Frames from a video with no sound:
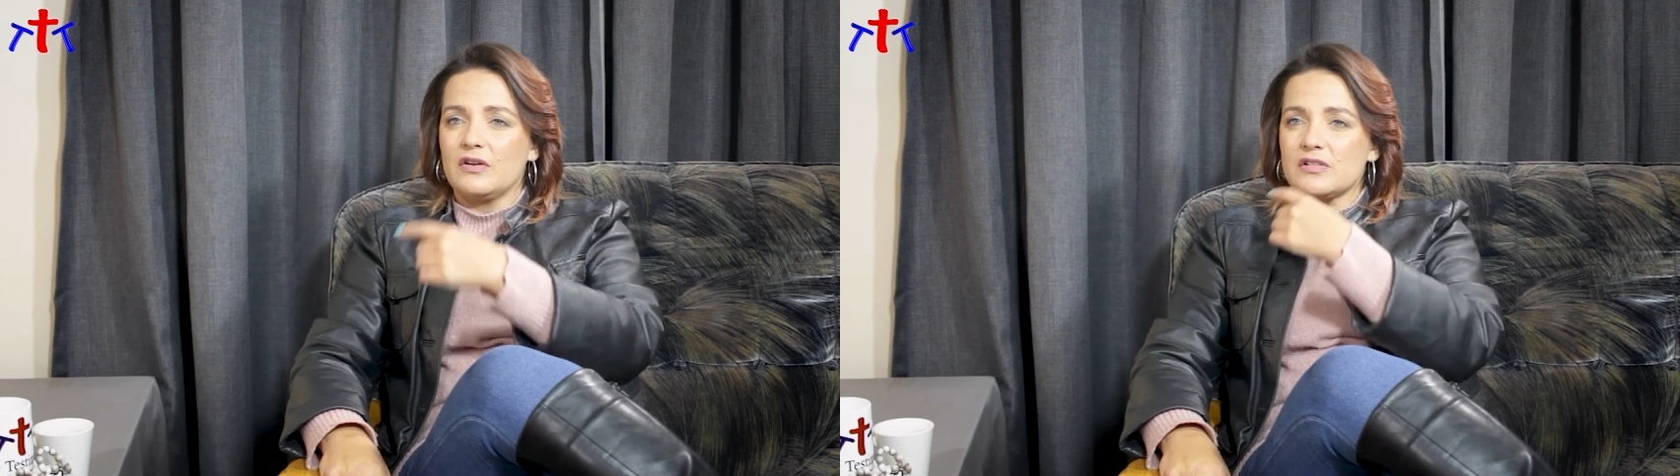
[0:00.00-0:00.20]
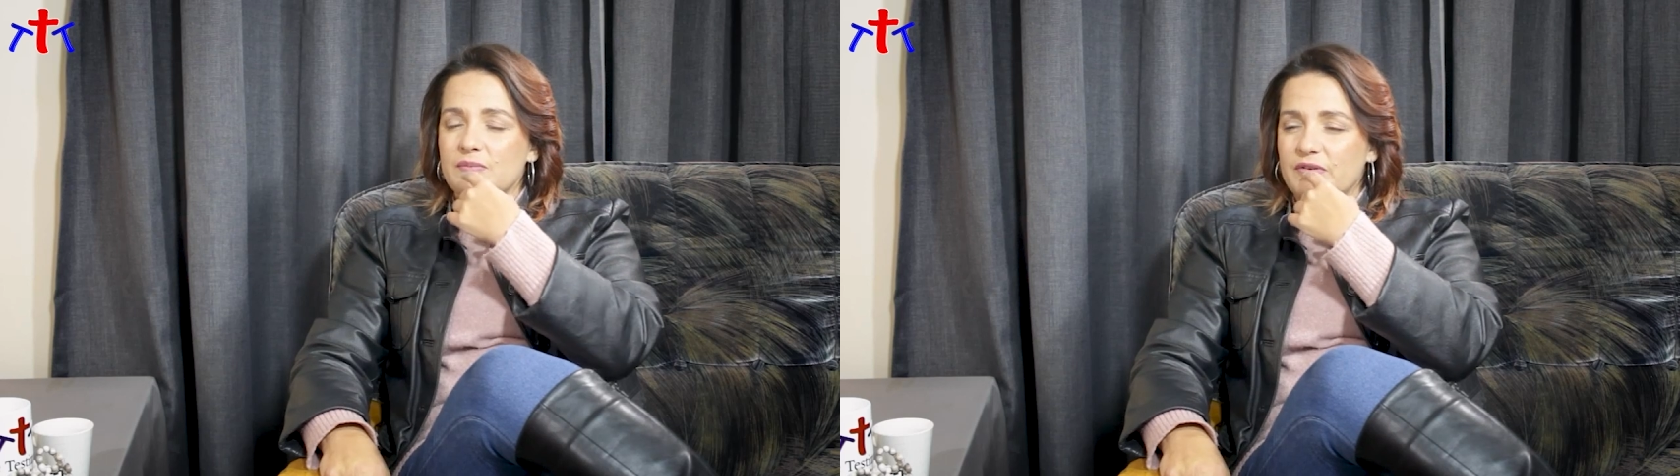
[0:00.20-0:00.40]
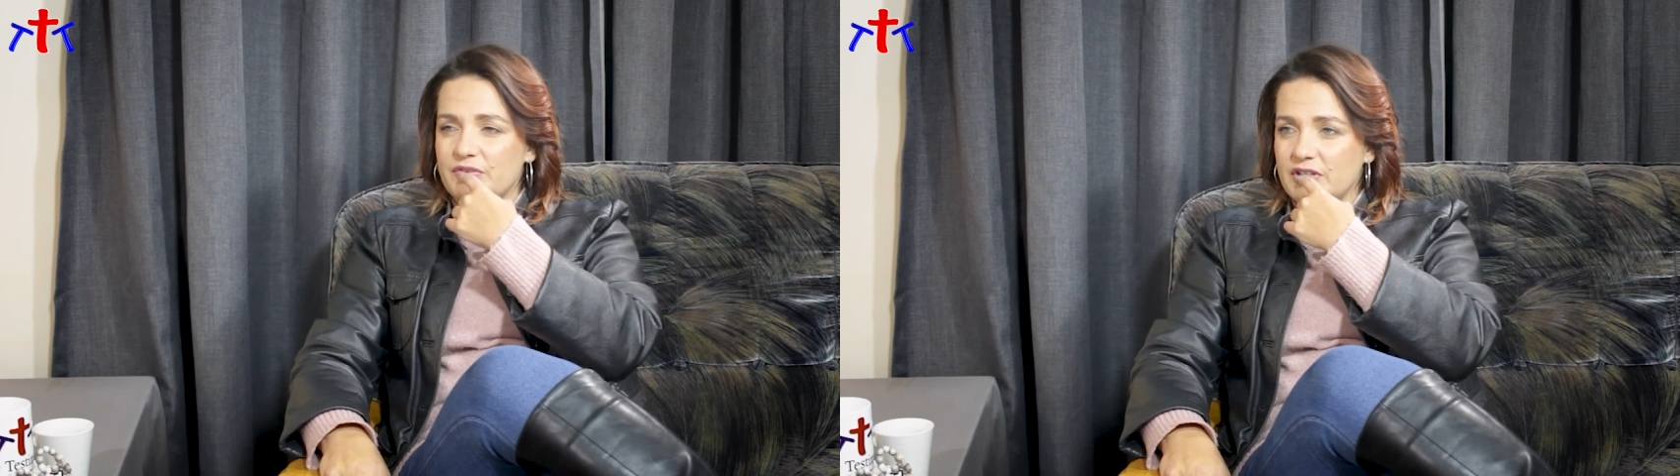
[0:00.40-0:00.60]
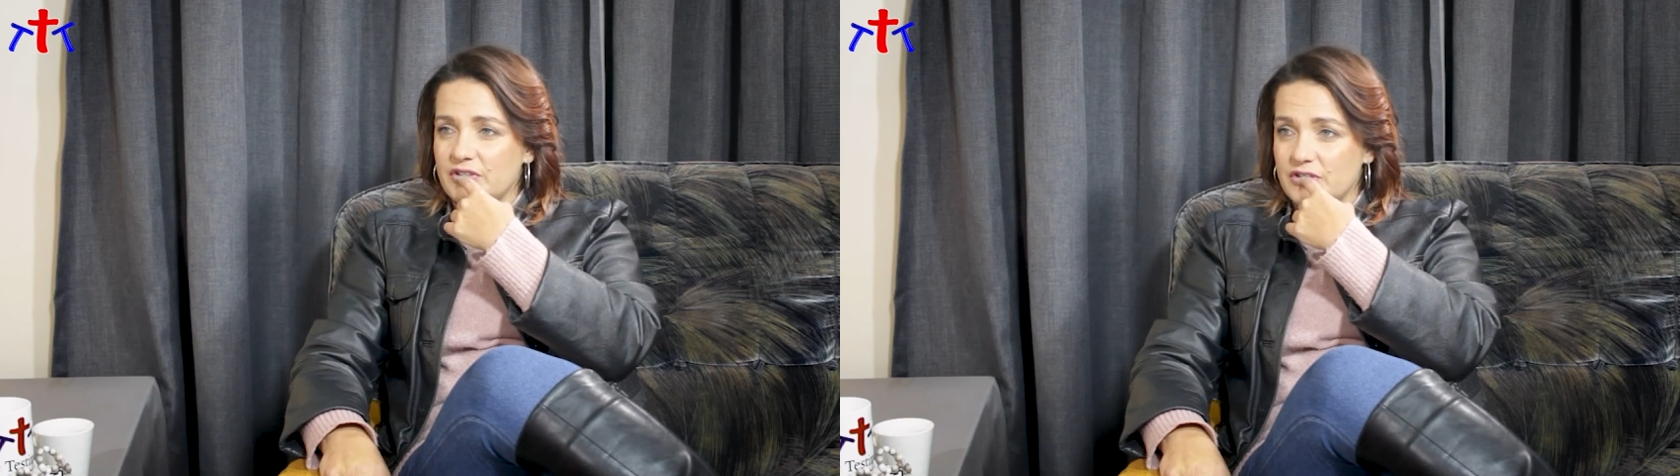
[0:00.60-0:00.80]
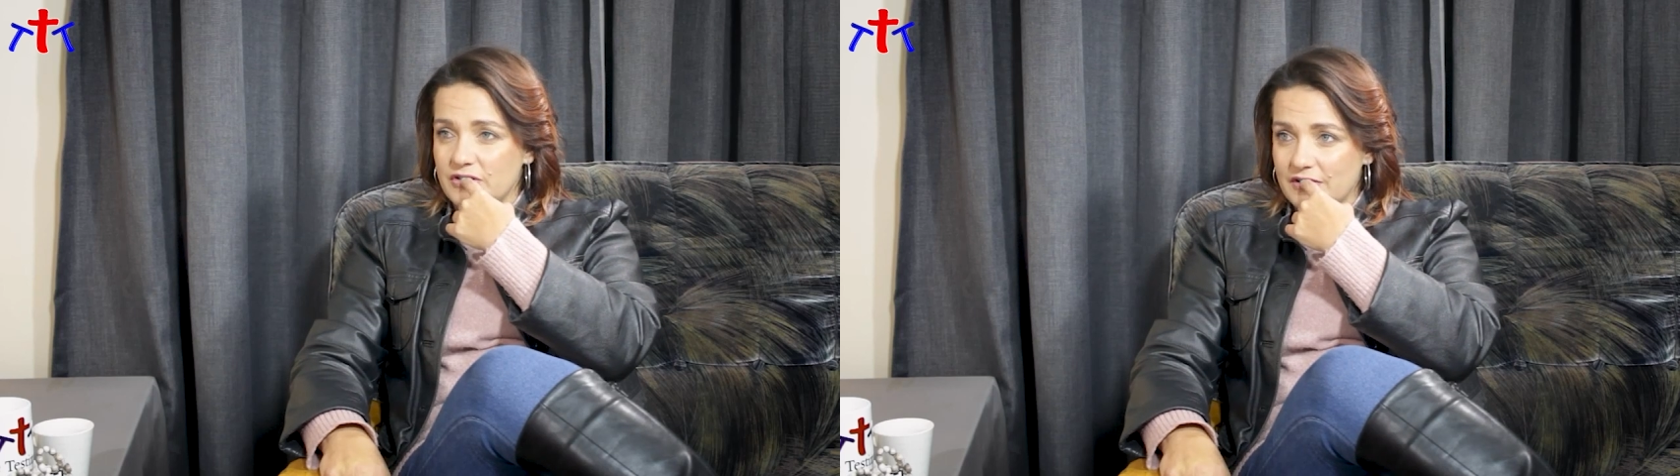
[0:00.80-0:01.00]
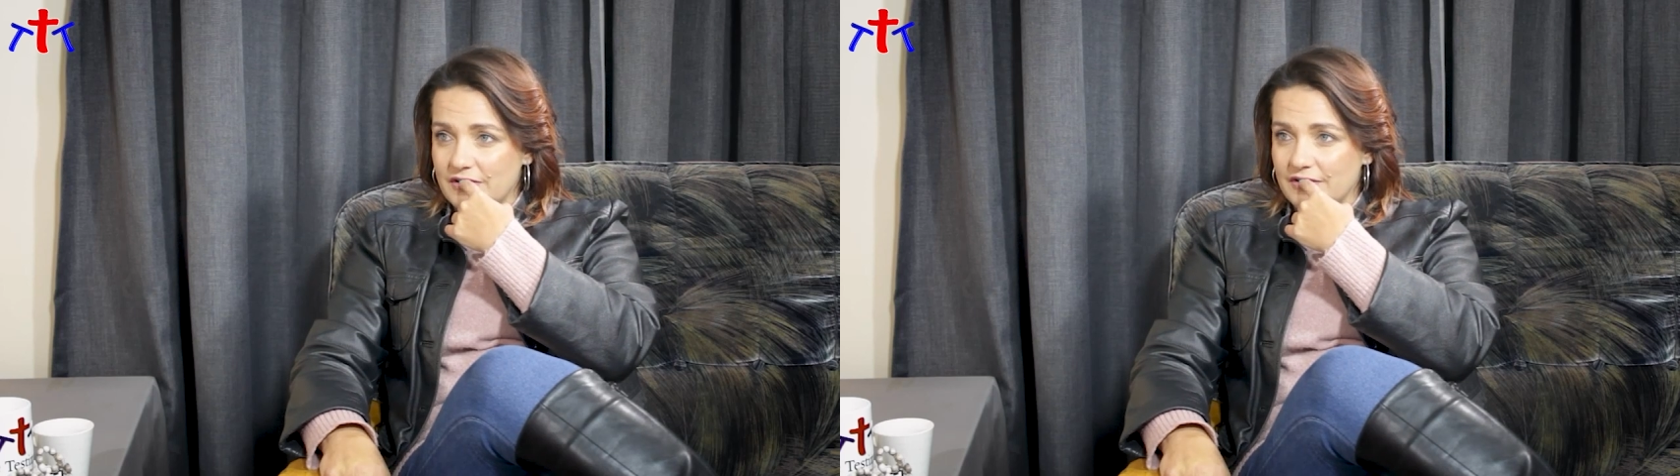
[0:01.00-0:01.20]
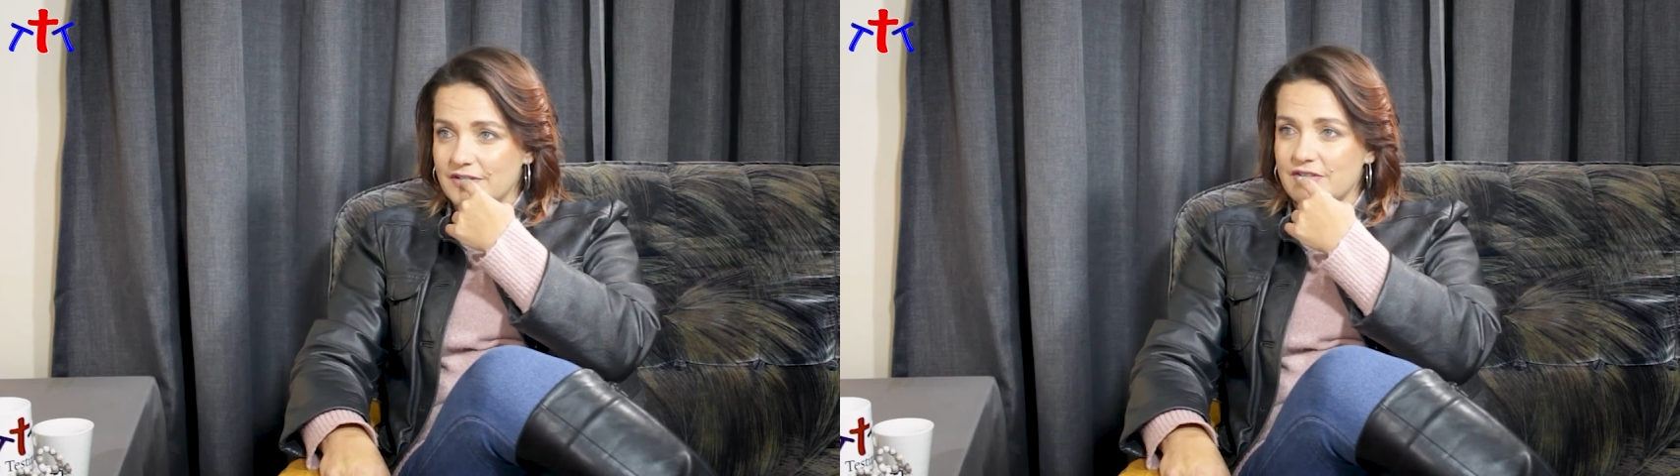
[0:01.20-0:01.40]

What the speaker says: Lost my front tooth,